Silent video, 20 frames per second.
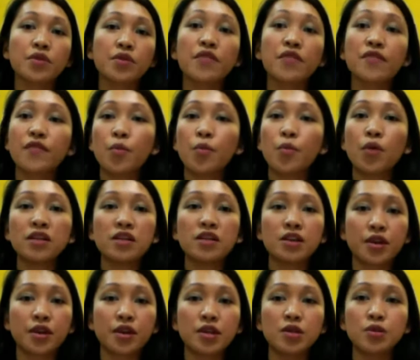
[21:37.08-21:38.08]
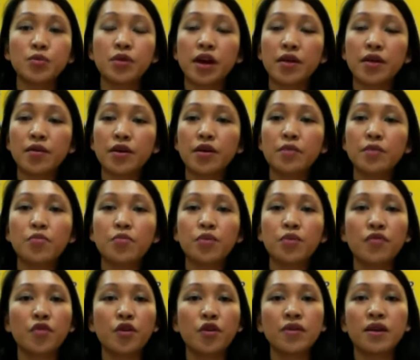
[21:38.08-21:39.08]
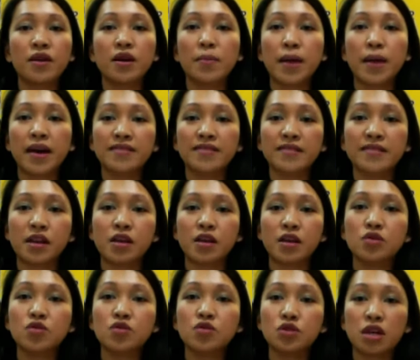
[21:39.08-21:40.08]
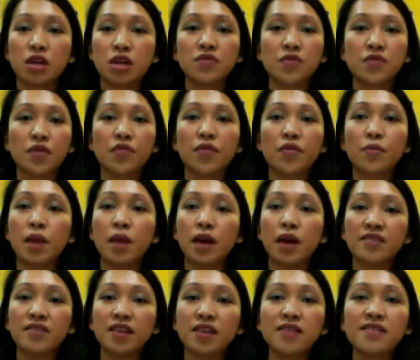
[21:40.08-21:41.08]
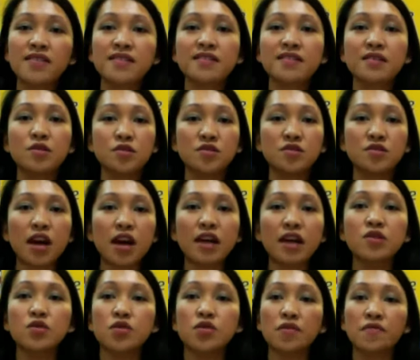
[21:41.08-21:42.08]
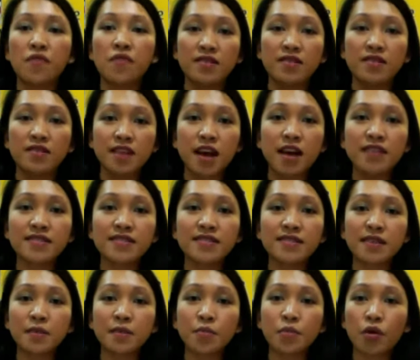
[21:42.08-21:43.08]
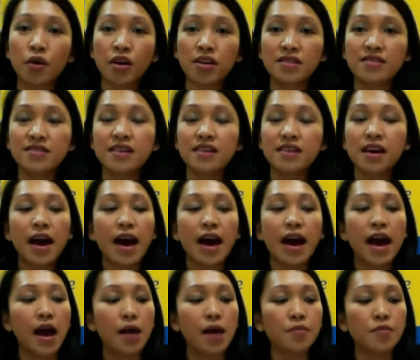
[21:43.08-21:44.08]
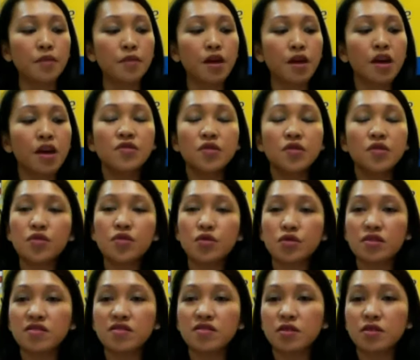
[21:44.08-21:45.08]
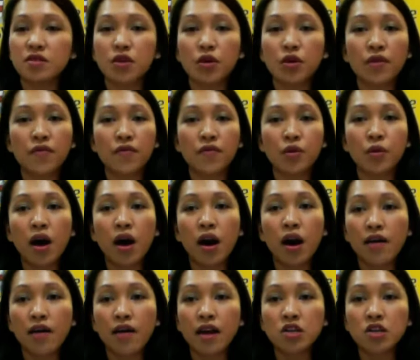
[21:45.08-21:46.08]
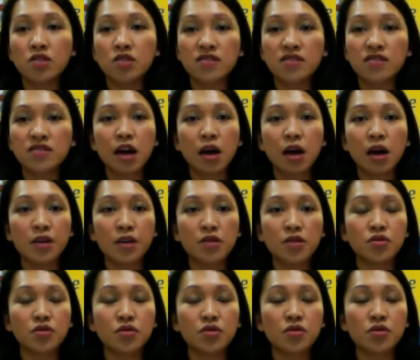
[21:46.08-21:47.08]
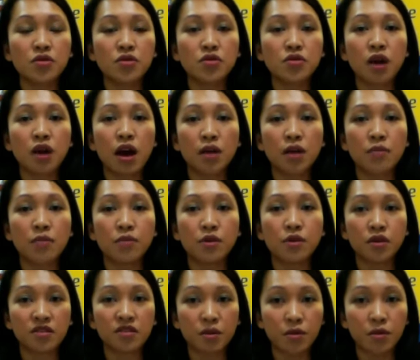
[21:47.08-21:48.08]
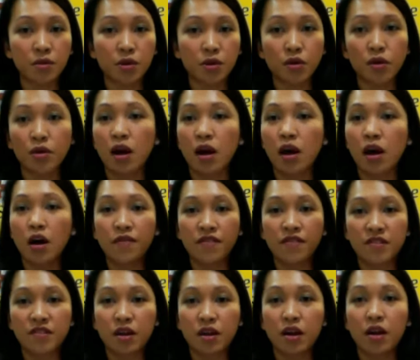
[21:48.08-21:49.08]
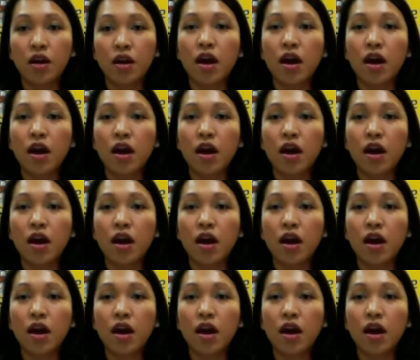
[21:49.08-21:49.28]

from one degree to another. We've got the capacity to transfer from life sciences into science or advanced science at some point. So students, if you are interested in coming to UNSW, obviously